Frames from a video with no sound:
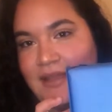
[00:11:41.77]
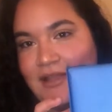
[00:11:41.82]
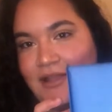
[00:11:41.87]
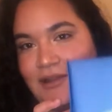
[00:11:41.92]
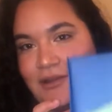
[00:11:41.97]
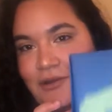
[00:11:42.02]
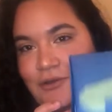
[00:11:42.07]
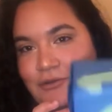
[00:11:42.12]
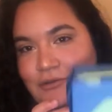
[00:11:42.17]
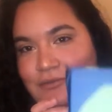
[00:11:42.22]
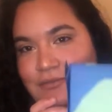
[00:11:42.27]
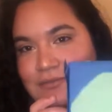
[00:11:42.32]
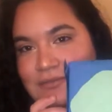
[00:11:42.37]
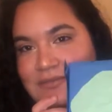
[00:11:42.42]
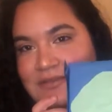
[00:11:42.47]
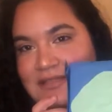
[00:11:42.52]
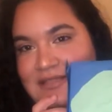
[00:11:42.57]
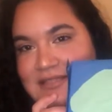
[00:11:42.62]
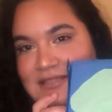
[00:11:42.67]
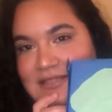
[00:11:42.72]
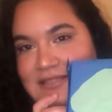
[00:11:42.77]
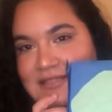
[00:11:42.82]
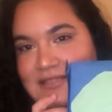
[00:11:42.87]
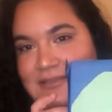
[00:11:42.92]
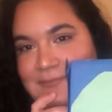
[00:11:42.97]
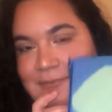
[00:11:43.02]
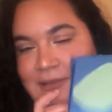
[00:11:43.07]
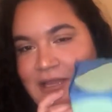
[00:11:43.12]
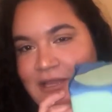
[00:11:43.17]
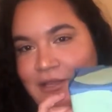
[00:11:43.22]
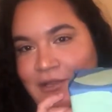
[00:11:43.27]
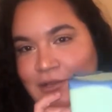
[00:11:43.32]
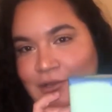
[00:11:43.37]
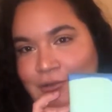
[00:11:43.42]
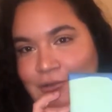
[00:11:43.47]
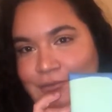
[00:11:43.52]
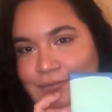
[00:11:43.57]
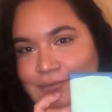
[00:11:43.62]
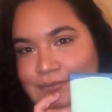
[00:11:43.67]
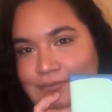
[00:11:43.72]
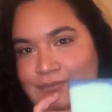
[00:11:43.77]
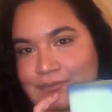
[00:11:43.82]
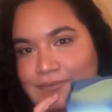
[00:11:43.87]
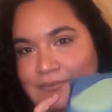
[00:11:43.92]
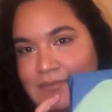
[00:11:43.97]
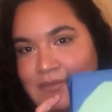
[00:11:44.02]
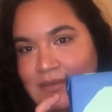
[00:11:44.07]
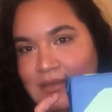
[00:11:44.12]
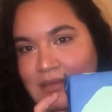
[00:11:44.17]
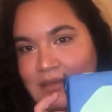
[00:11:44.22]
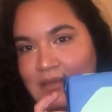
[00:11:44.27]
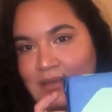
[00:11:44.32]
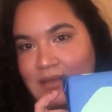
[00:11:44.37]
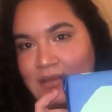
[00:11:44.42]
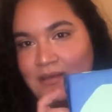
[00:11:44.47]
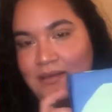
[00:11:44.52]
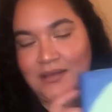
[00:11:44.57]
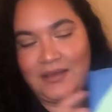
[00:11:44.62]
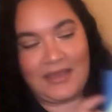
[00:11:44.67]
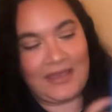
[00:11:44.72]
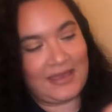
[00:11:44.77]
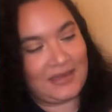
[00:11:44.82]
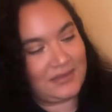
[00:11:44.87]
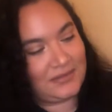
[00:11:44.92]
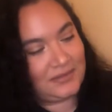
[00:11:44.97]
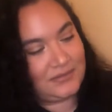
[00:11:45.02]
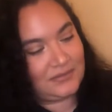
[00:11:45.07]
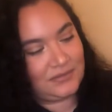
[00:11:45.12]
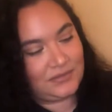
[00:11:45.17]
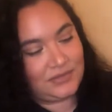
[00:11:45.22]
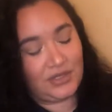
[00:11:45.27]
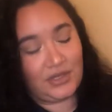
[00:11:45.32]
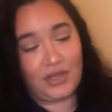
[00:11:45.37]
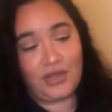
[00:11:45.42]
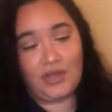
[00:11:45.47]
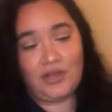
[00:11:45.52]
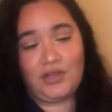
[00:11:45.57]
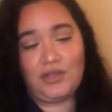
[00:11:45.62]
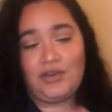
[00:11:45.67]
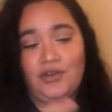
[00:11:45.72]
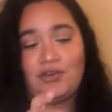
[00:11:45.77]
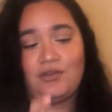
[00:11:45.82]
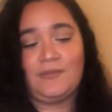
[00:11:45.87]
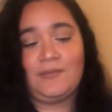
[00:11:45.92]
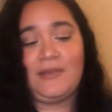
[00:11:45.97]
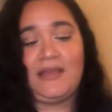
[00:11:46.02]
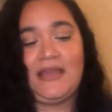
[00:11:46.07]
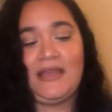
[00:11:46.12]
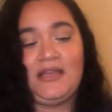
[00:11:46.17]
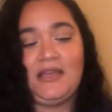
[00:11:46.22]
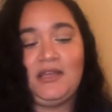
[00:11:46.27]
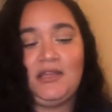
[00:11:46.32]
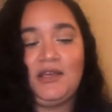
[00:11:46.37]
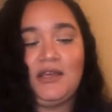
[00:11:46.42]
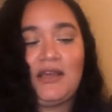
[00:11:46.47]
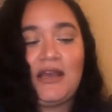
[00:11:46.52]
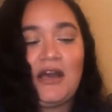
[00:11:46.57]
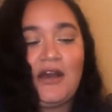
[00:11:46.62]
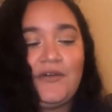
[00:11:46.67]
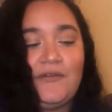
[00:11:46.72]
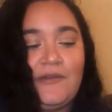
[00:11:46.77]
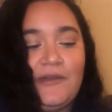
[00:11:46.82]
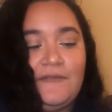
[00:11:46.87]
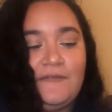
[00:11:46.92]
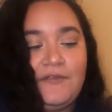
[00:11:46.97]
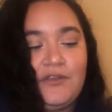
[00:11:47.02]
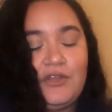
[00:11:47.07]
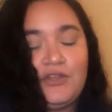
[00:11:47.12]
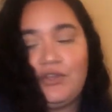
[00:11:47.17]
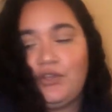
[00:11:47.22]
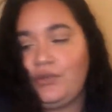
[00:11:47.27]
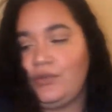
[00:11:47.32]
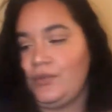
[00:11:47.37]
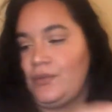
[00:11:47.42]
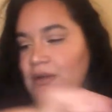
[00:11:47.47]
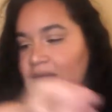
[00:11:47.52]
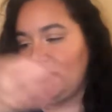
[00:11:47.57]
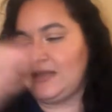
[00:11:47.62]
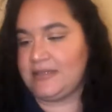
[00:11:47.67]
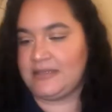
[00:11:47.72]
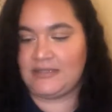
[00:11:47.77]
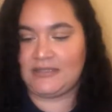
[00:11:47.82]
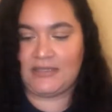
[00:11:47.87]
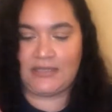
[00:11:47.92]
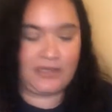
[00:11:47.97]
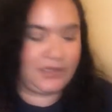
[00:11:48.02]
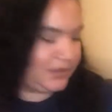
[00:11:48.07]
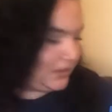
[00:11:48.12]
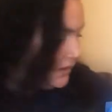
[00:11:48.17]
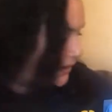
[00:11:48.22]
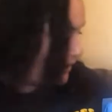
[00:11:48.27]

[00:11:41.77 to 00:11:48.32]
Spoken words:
my globe. This is my globe. Again, your globe can look however you want it to